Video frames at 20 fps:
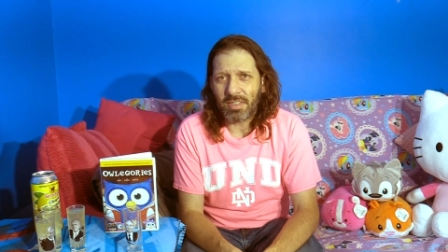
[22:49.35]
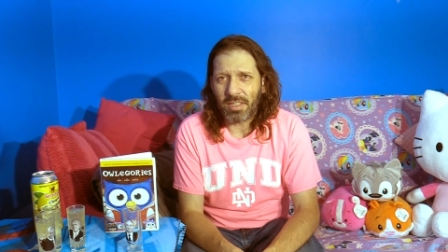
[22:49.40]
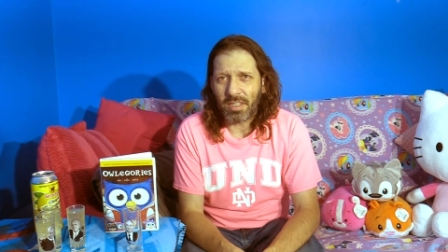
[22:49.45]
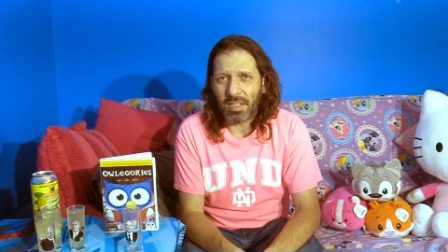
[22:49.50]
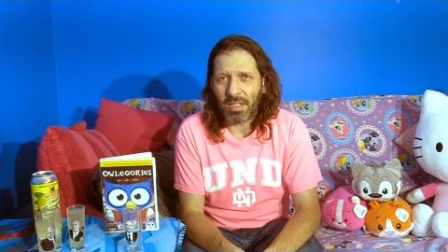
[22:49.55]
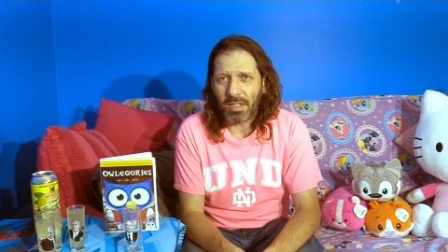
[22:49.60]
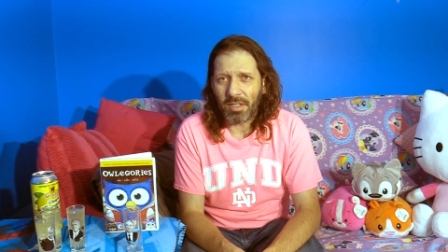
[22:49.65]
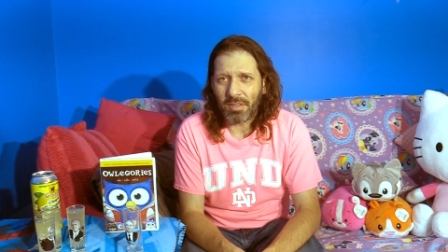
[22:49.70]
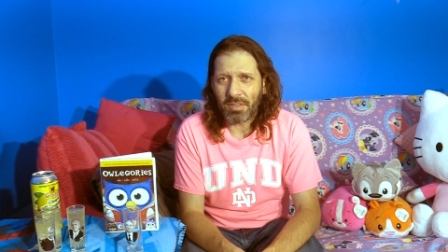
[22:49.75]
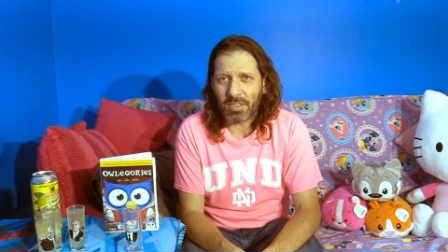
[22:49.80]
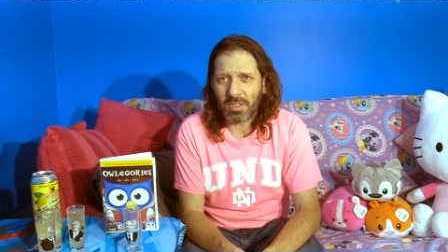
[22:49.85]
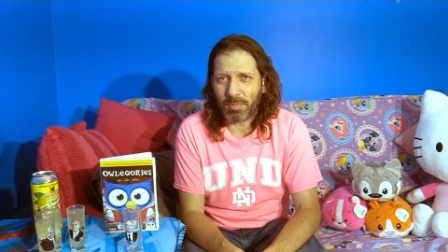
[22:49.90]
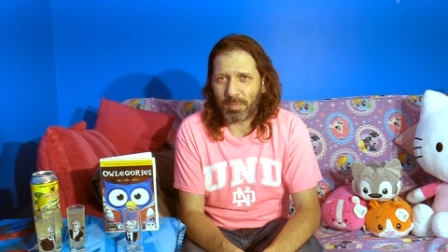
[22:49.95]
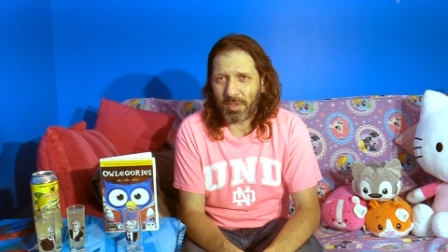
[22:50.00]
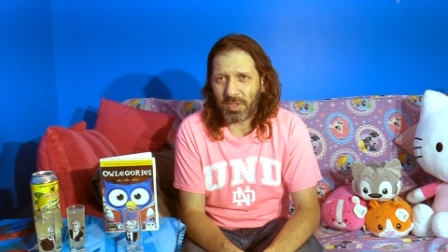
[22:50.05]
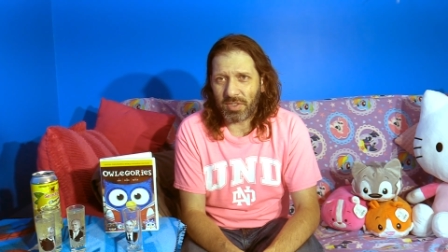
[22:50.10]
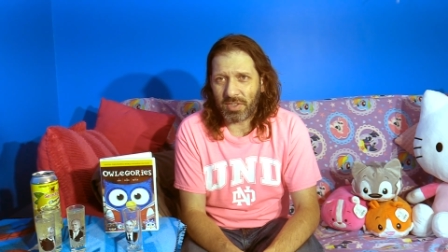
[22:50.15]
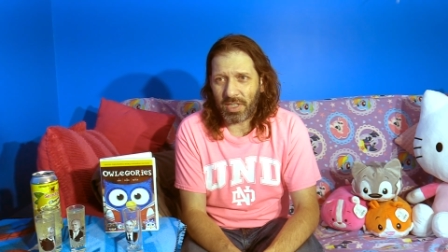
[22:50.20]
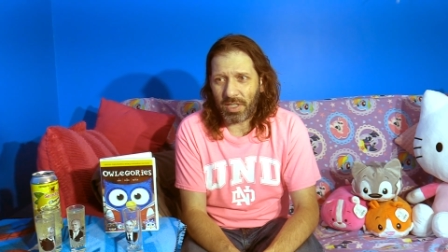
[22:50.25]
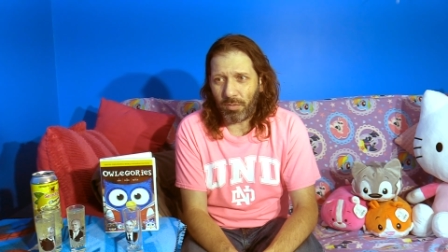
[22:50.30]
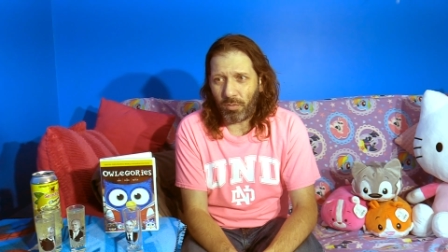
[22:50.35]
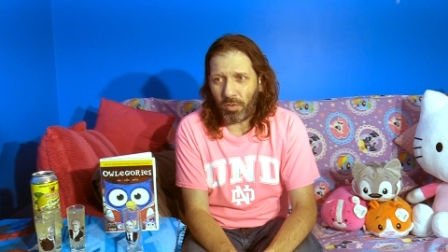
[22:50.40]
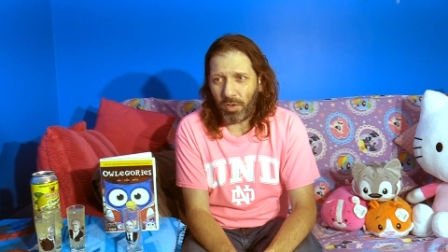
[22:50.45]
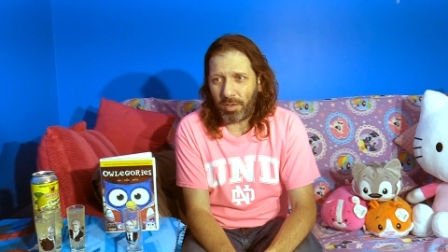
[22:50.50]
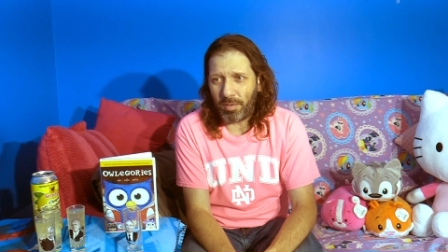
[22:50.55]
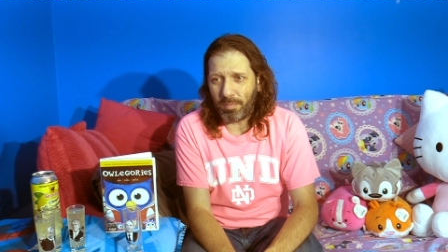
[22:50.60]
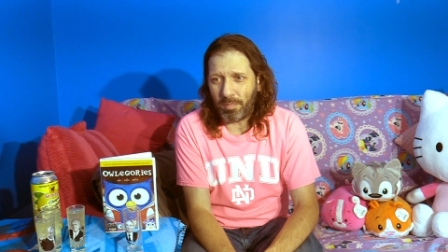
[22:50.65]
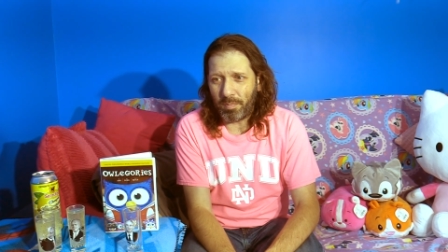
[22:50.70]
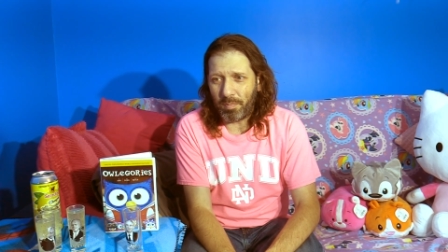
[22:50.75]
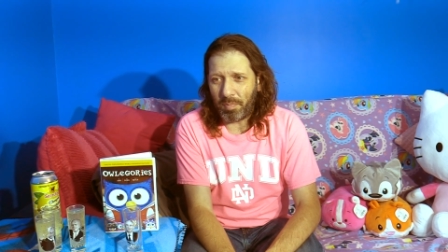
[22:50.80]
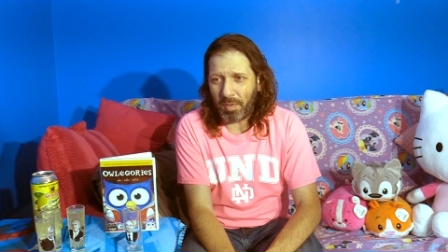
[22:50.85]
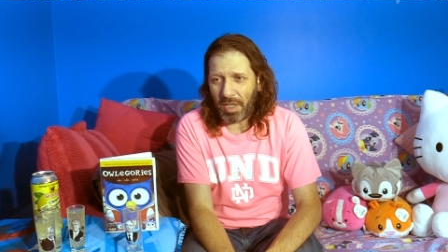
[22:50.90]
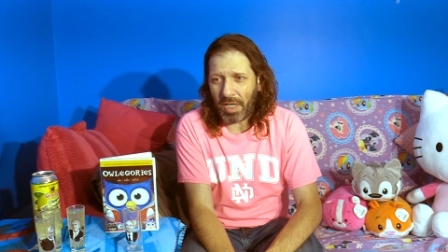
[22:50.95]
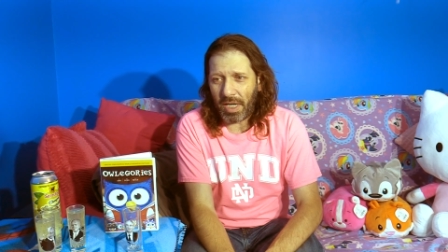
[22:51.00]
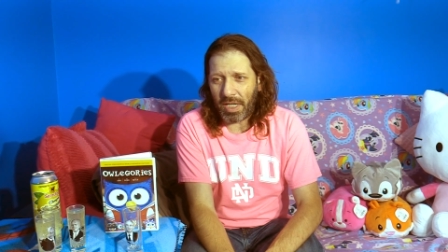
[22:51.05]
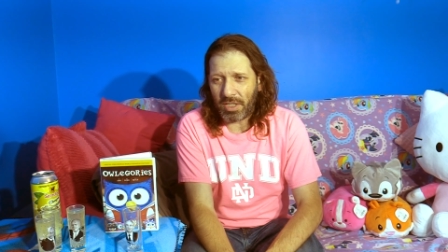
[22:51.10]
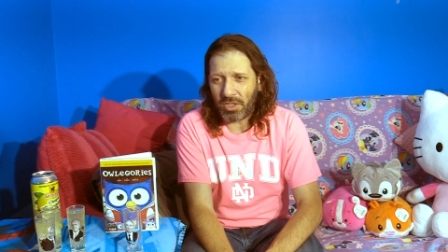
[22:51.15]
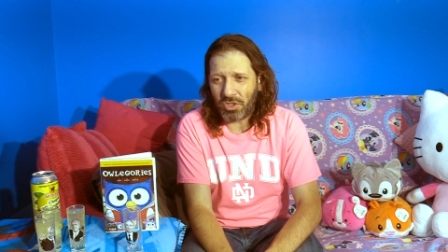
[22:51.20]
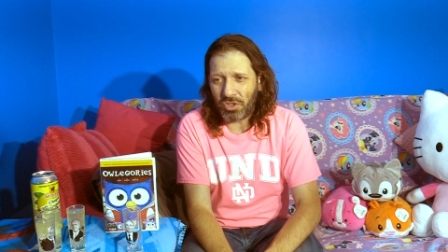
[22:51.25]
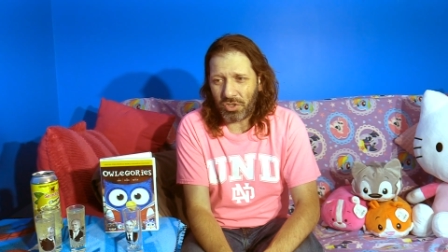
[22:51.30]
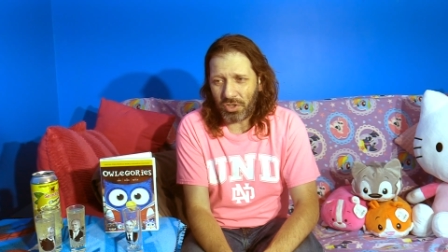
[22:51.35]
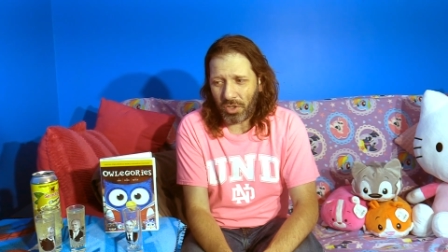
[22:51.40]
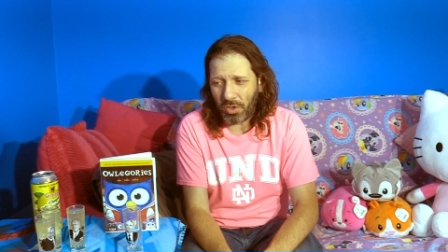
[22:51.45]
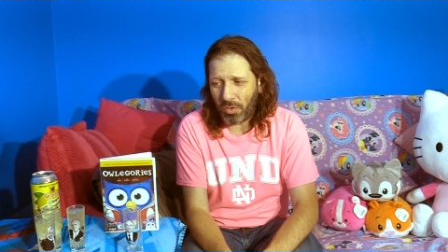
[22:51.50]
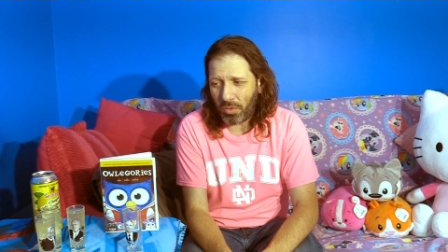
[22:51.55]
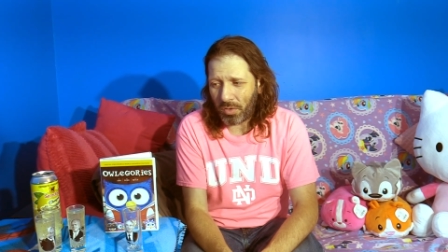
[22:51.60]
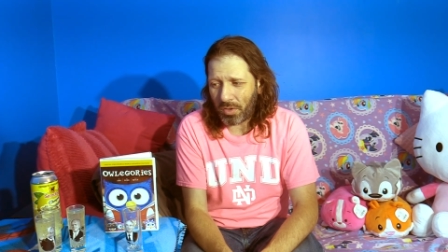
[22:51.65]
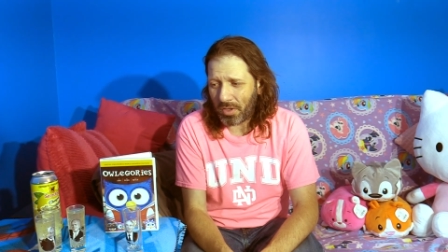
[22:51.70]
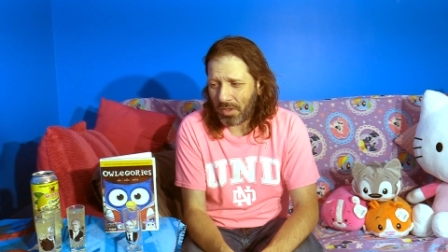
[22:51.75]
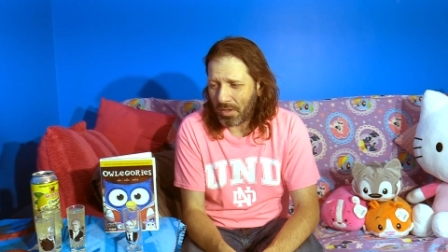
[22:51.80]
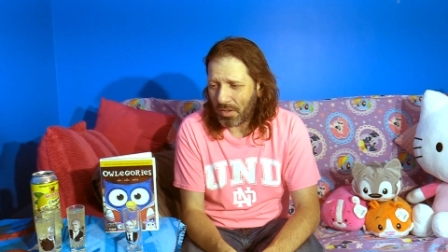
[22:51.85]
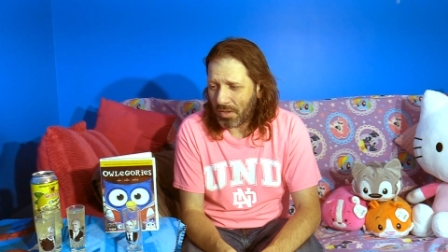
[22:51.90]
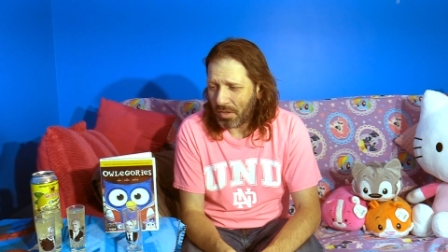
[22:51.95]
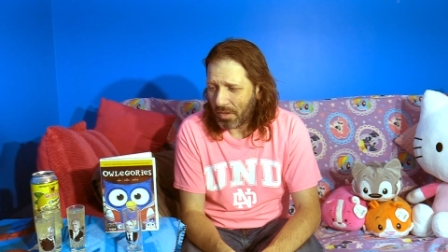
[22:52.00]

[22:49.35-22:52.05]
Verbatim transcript: Uh, just because of that one bad joke.